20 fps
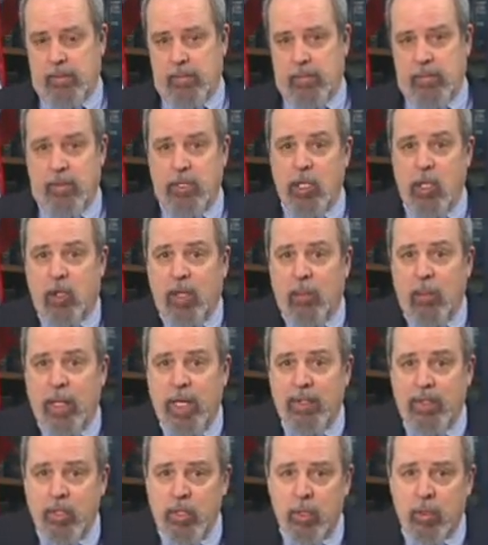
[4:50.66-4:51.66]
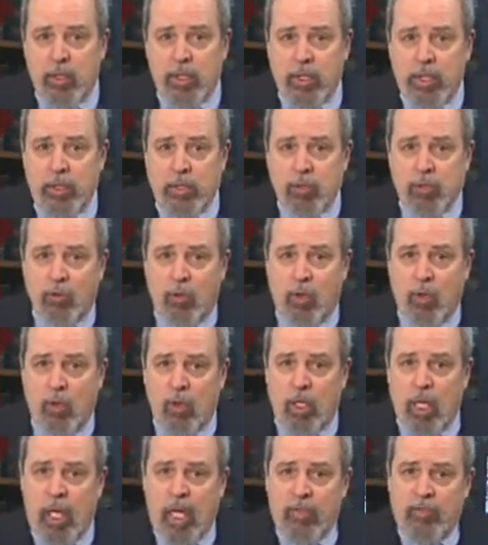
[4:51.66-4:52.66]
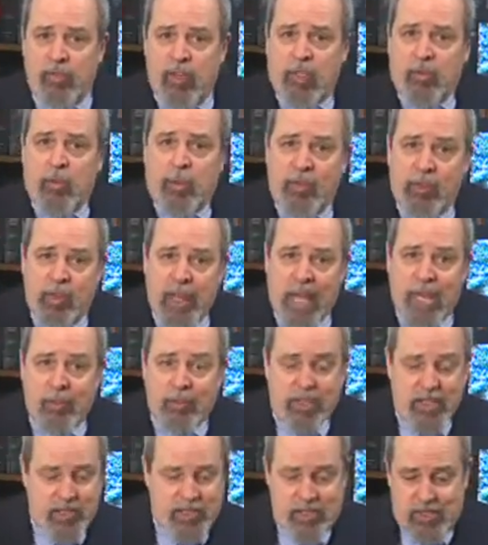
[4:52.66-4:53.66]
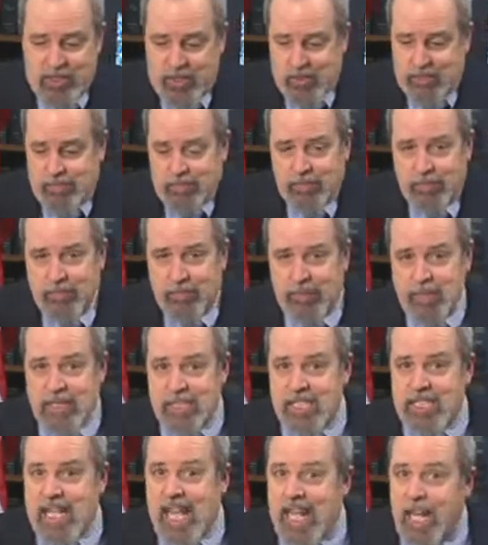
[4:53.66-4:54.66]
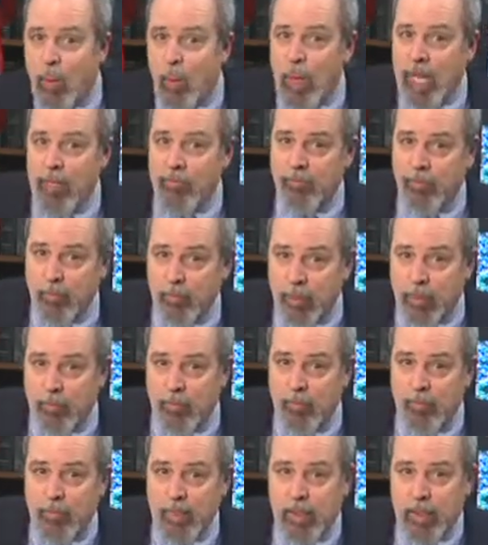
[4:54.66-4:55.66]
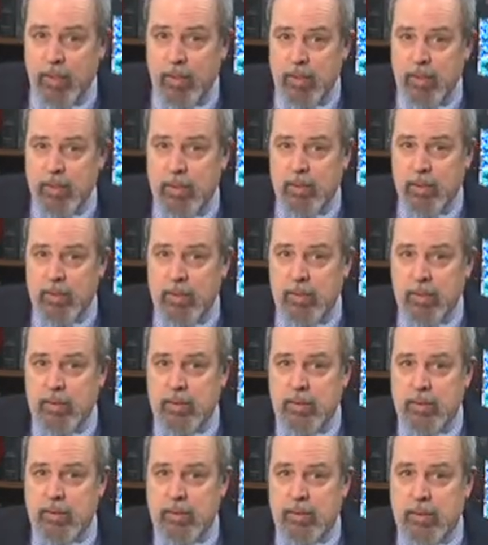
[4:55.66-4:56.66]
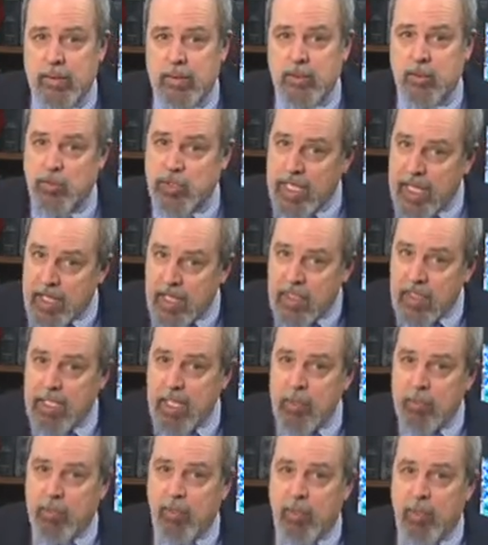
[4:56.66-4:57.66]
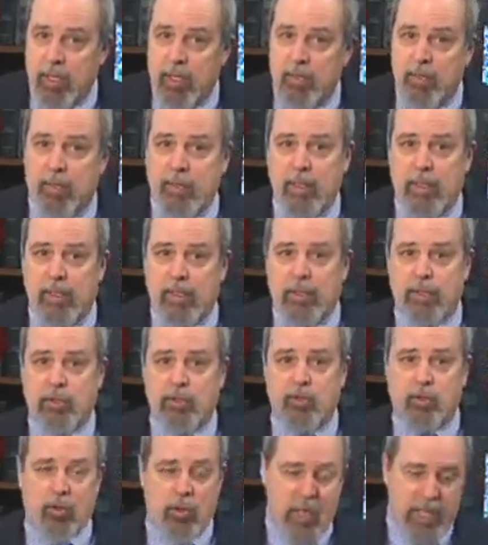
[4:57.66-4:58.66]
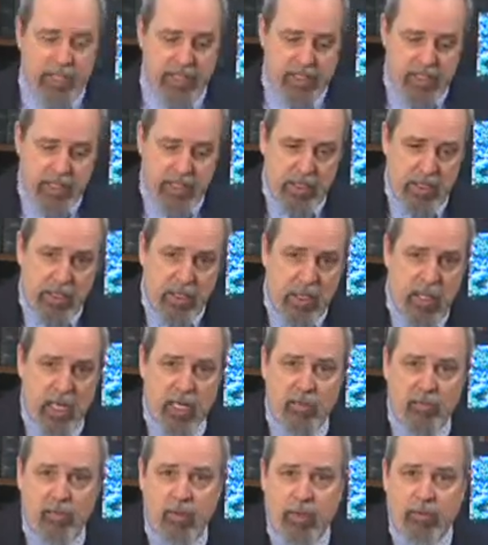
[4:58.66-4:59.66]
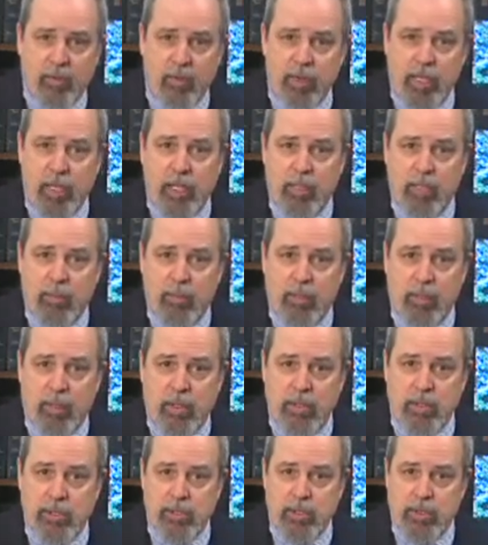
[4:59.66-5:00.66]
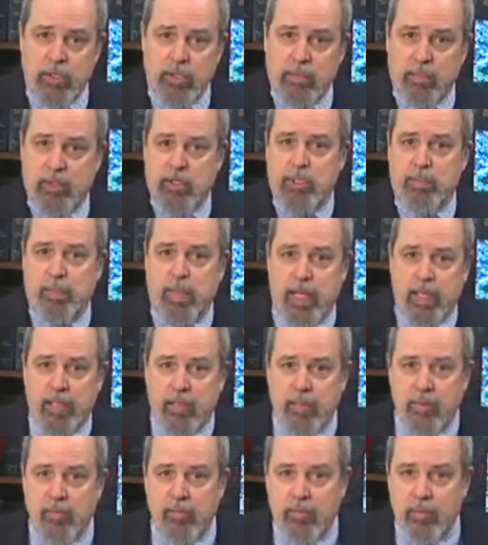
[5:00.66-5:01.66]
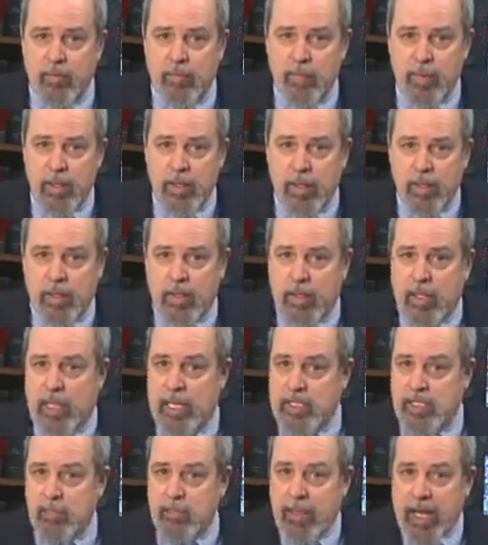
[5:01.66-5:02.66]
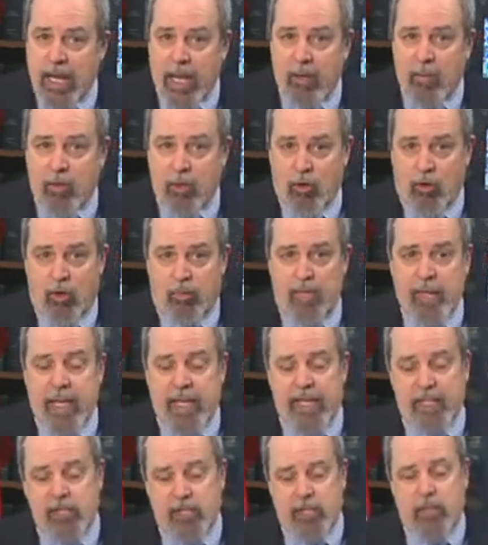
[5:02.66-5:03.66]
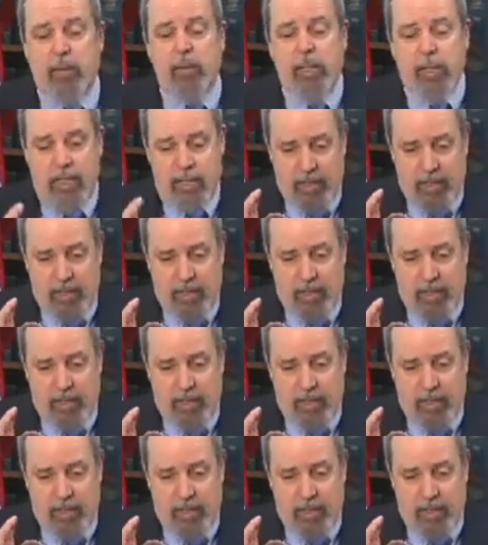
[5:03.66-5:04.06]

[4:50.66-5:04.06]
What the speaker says: And the only way that you can control conflict with them is to stay away from them. So take a deep breath, Try to see the conflict from the other person's perspective. As a parent or a manager,